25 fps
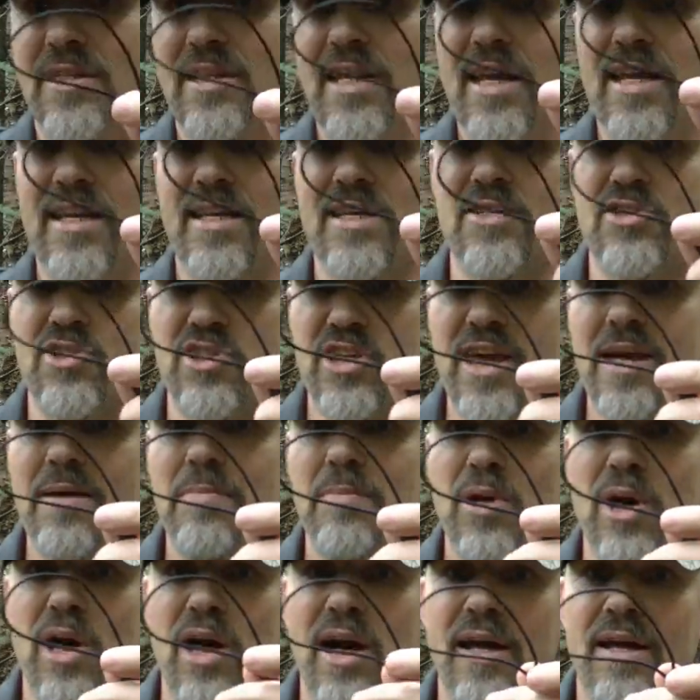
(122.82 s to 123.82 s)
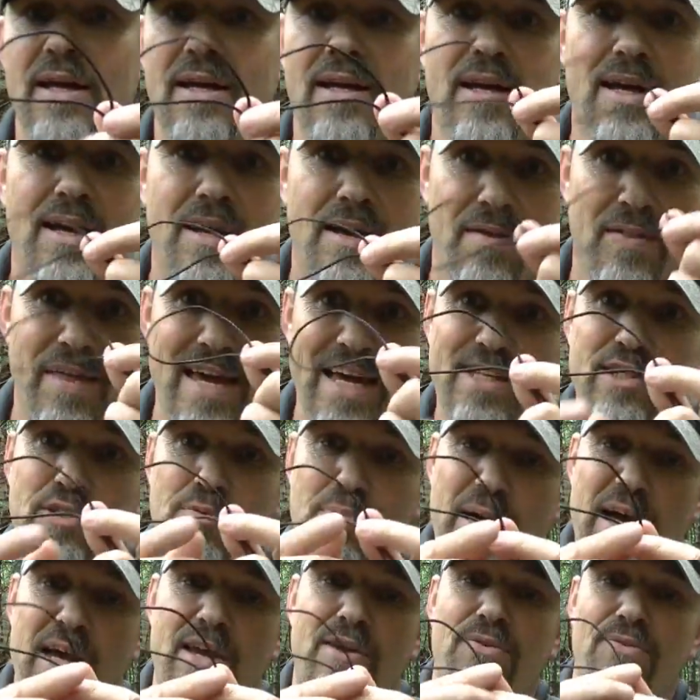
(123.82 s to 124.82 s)
Canadian jam knot. That's
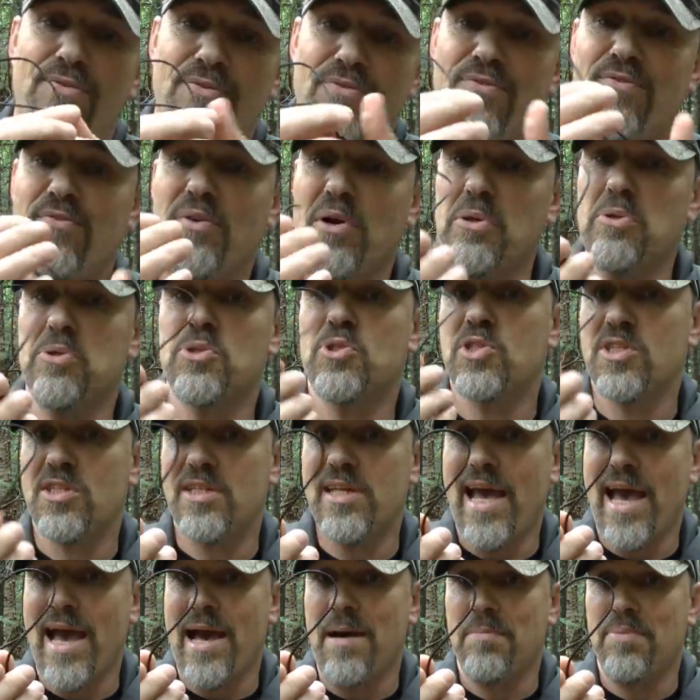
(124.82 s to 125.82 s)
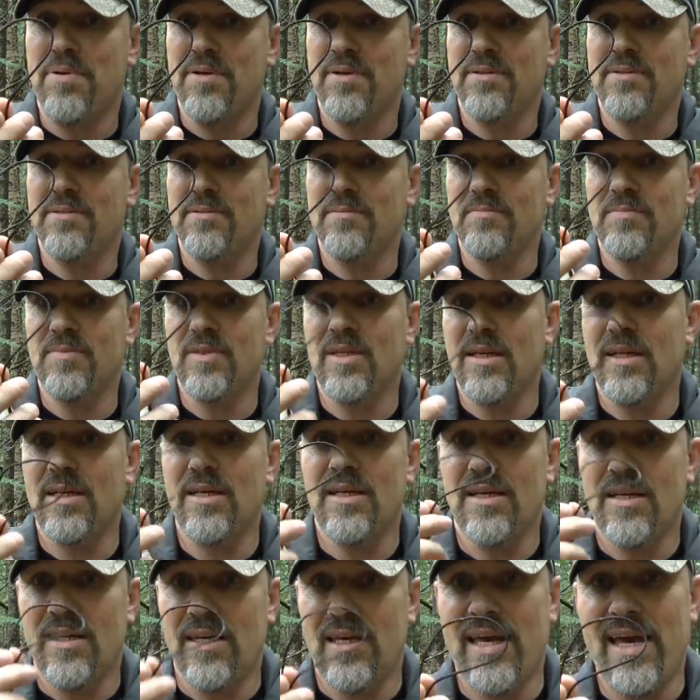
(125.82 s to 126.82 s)
my first step.
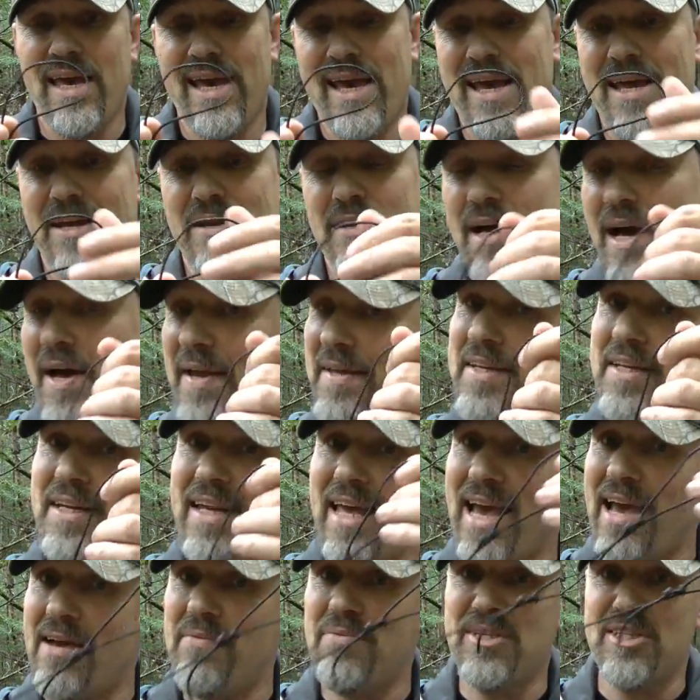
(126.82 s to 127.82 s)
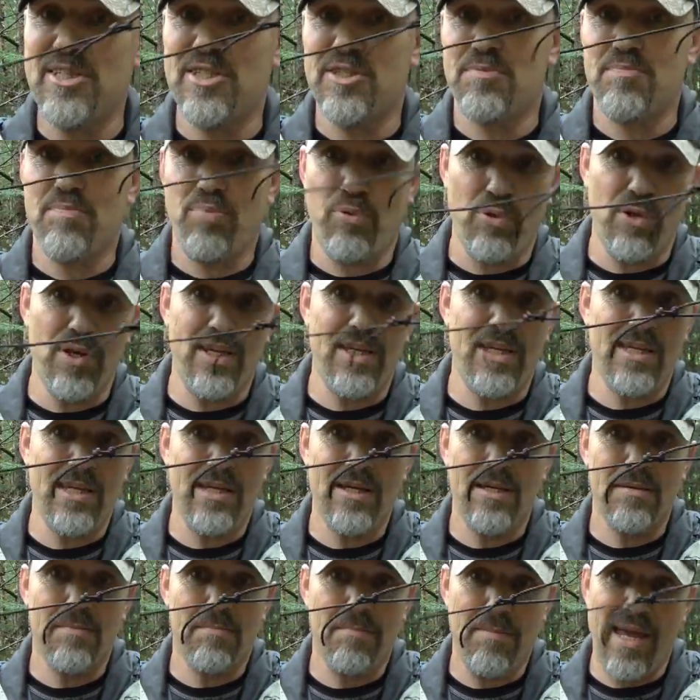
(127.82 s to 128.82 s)
And I can have these
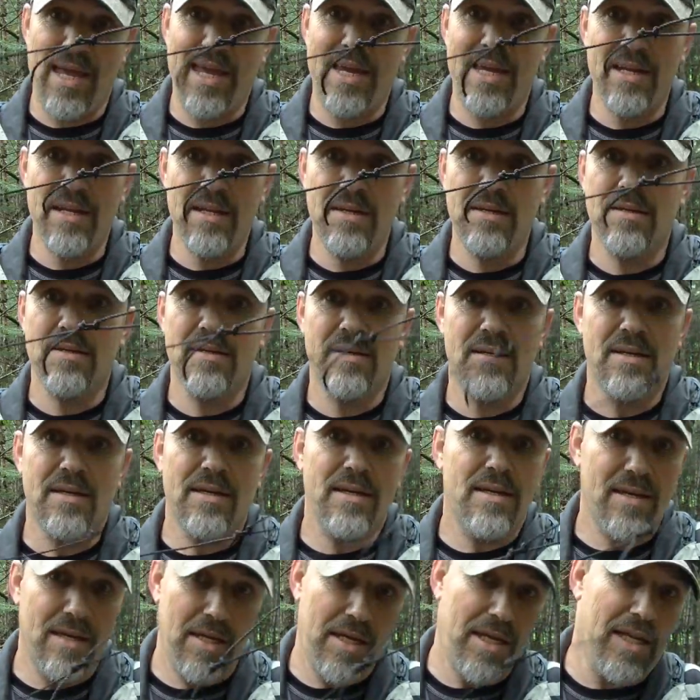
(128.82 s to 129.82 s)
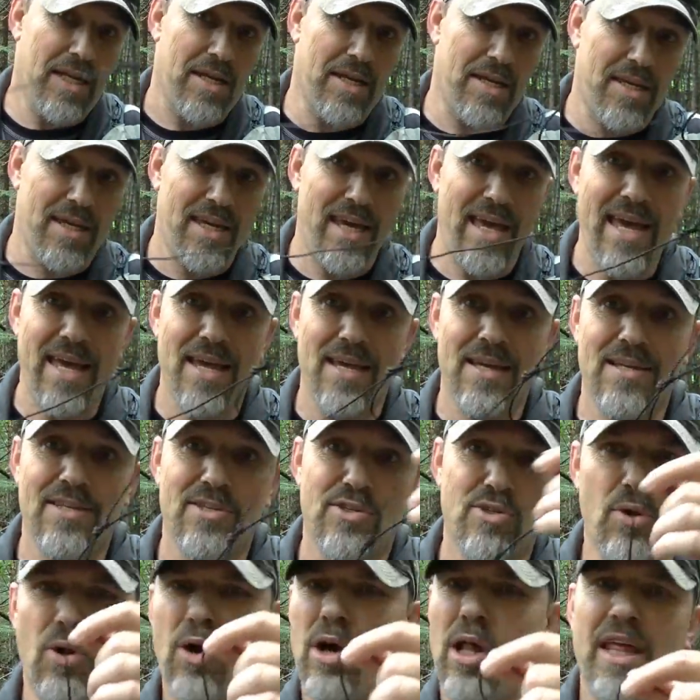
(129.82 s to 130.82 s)
pre-made in a kit,
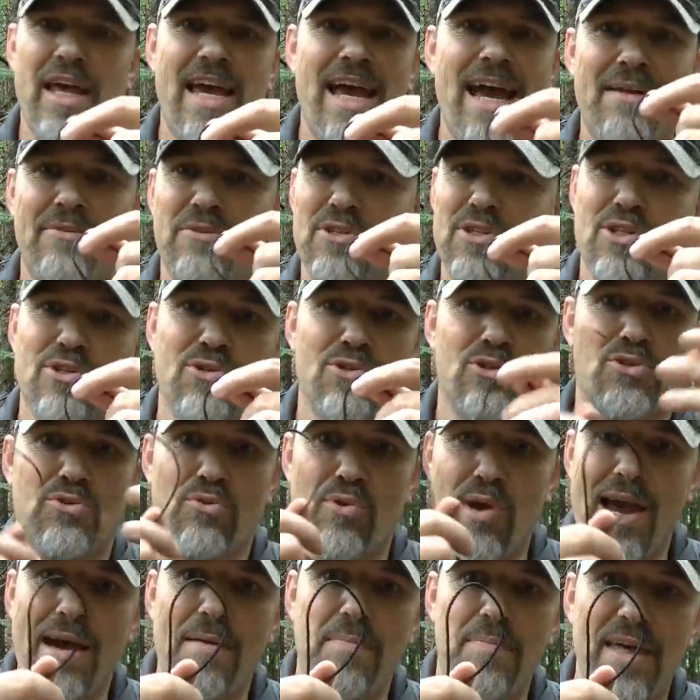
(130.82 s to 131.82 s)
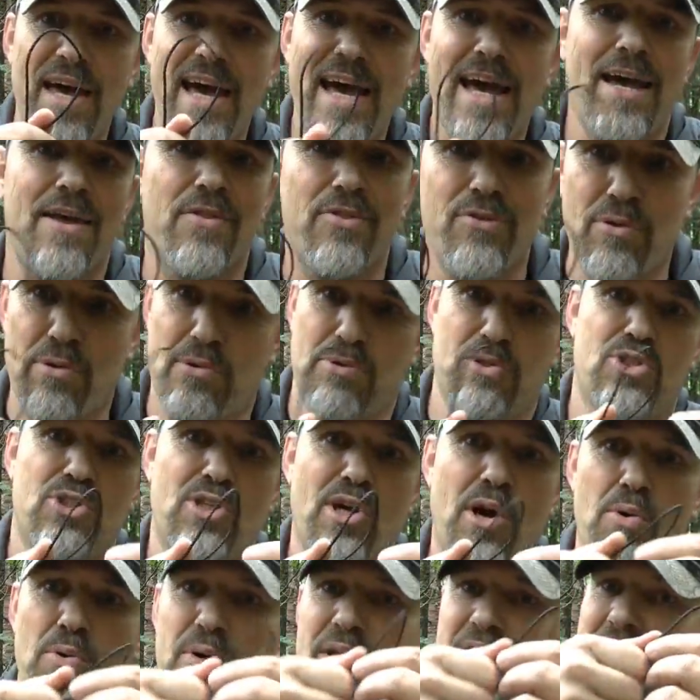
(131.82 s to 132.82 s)
so all I have to do is grab that, throw a
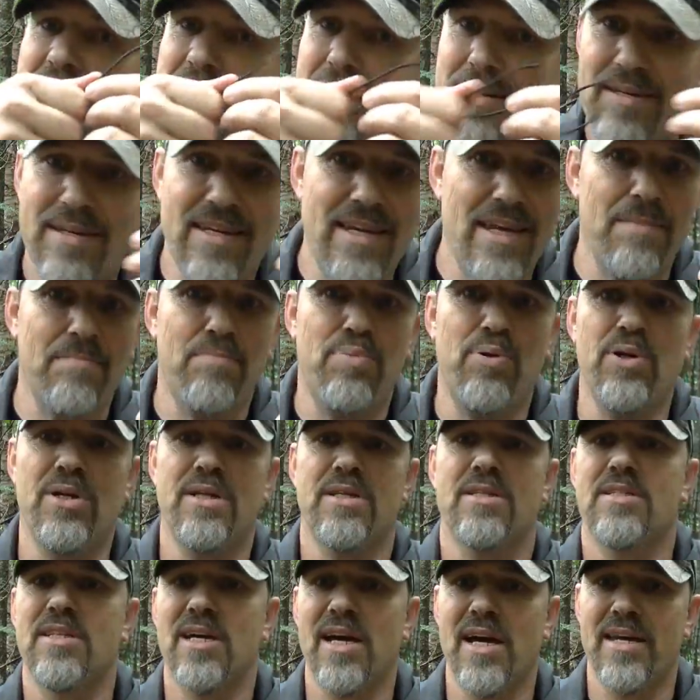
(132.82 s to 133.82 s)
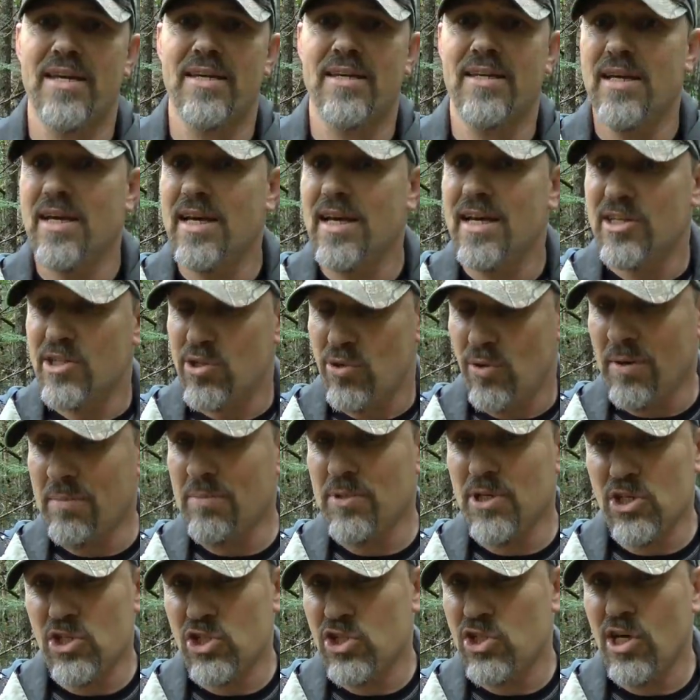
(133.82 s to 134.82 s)
stone in, and put it tight. So I'm
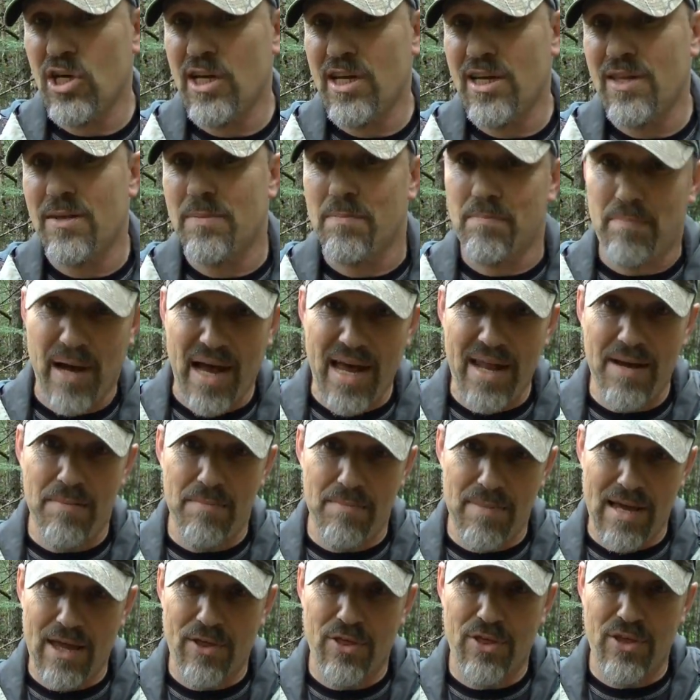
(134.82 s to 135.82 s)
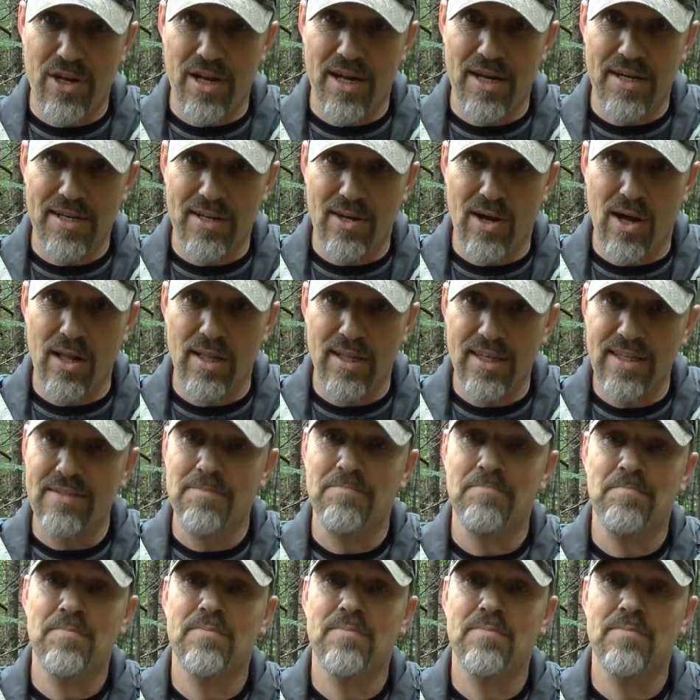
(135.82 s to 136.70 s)
going to show you the button method, I call it,